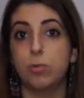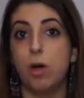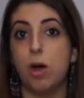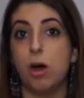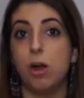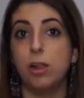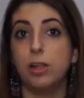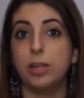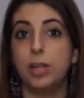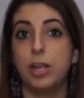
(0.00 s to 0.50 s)
the
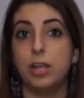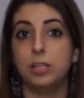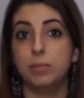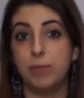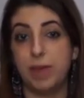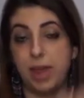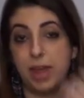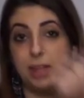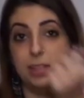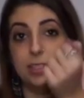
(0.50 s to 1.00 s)
wall and held
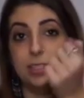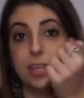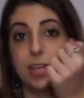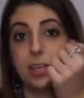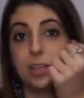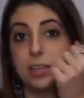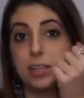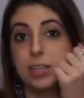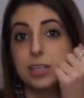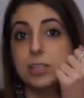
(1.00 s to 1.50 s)
my hands
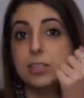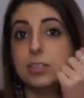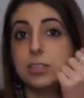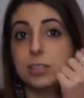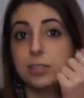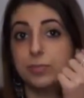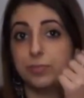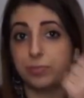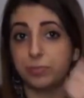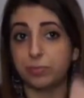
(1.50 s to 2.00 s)
like
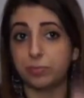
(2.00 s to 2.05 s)
this.